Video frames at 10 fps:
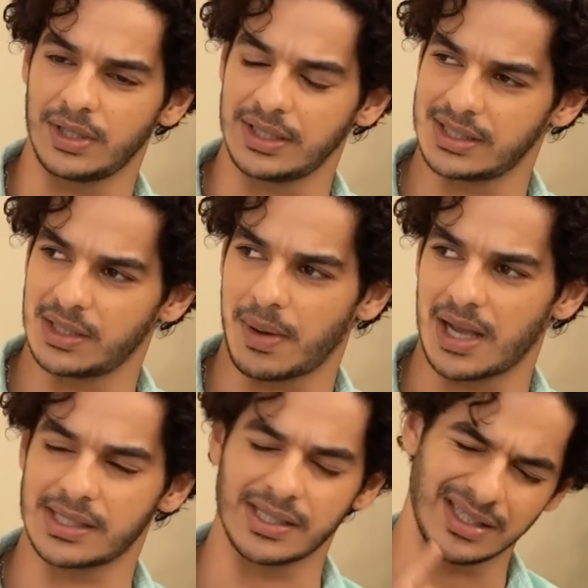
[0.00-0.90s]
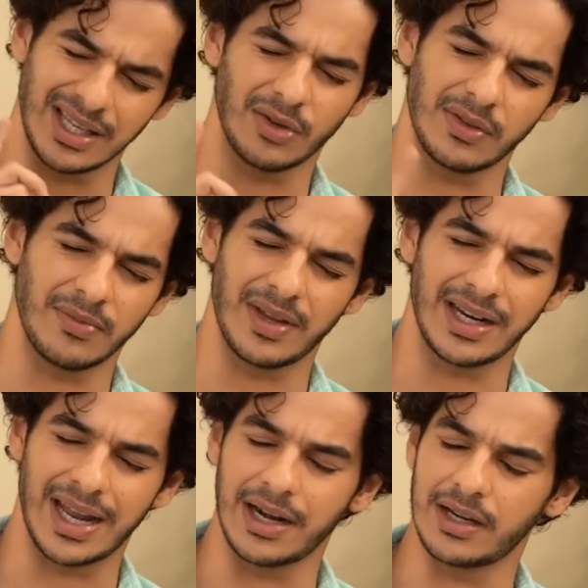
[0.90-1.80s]
things in the past and think of them very
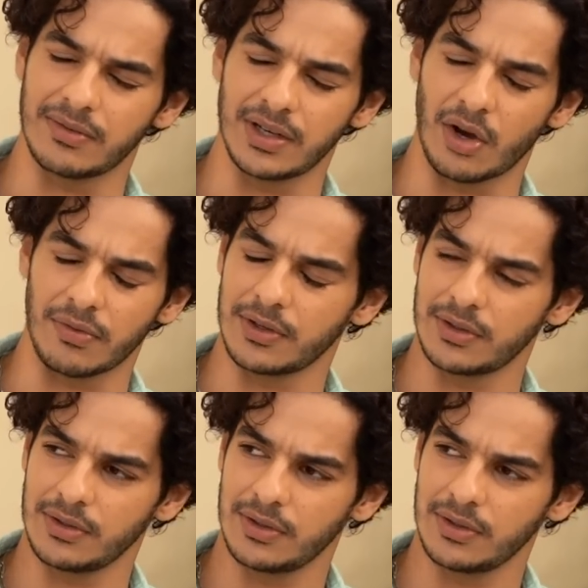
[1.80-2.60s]
negatively often.